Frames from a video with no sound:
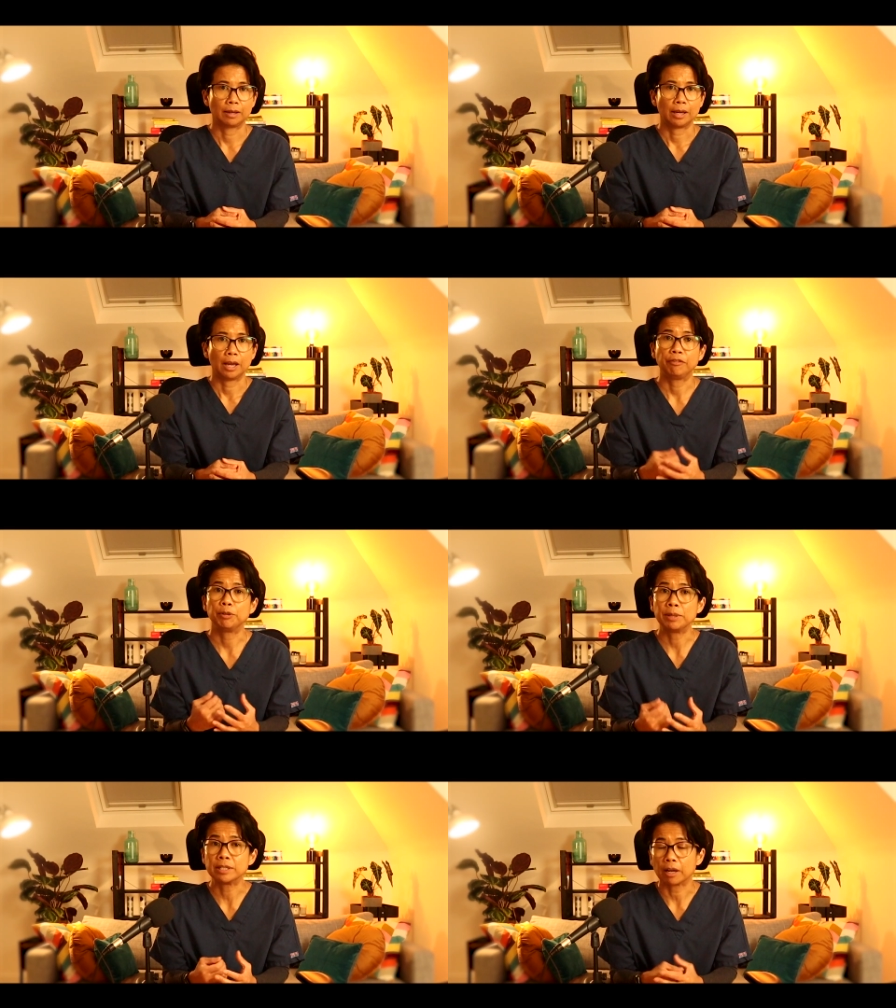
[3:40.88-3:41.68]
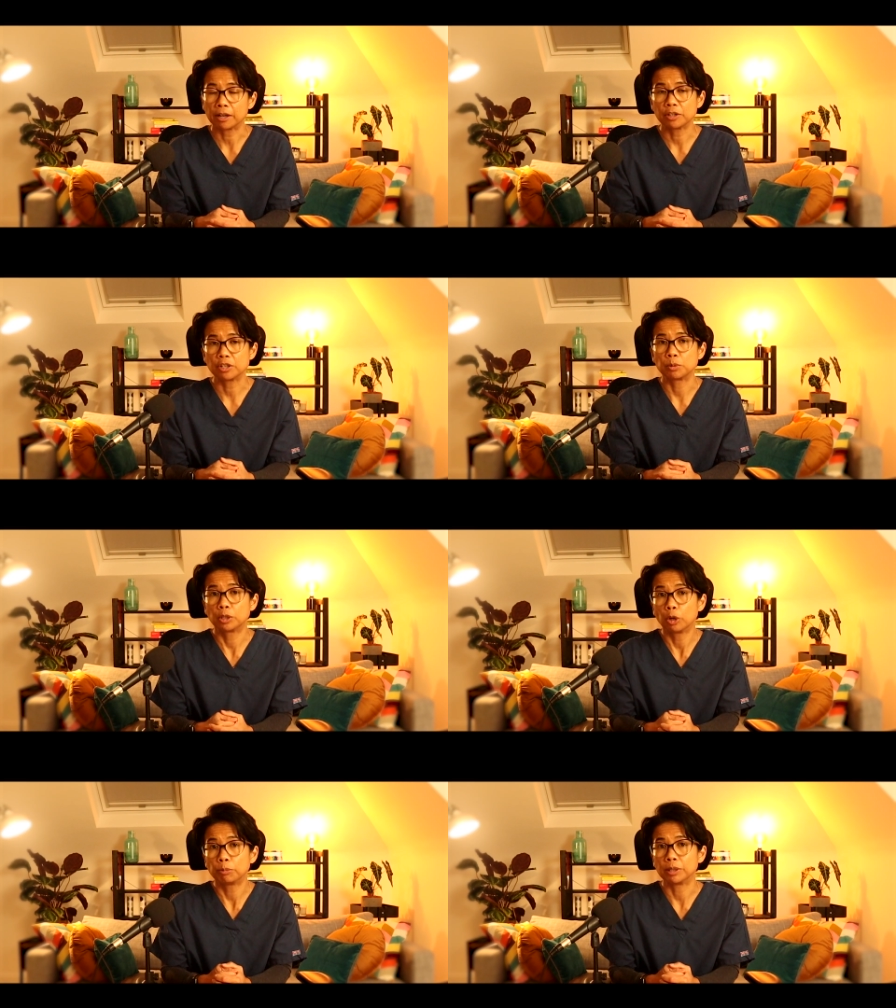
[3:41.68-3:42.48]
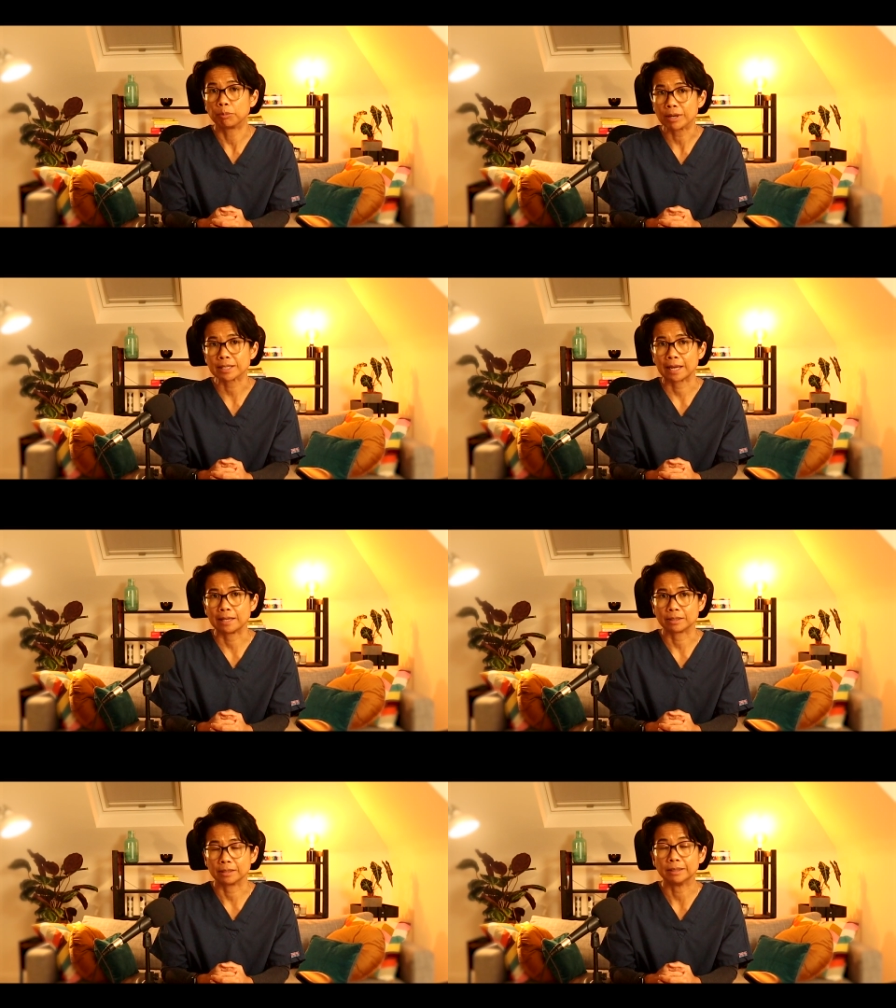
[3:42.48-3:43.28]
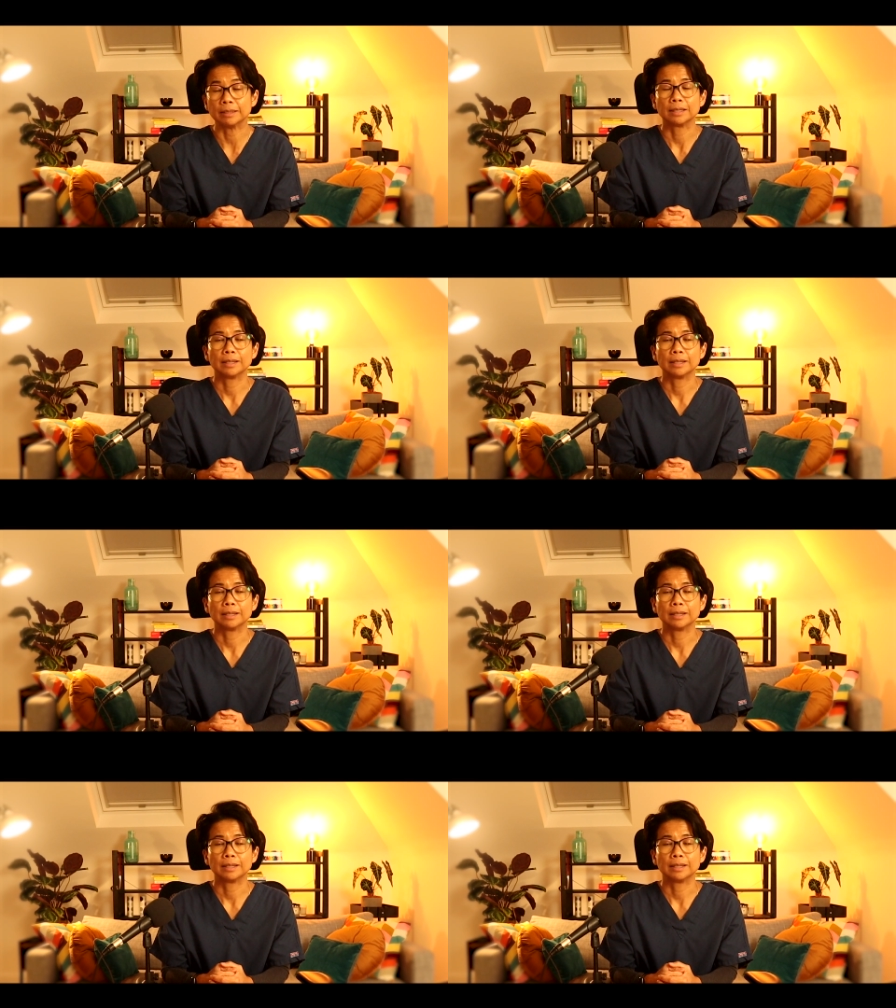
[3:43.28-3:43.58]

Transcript: If you've been diagnosed with lobular breast cancer,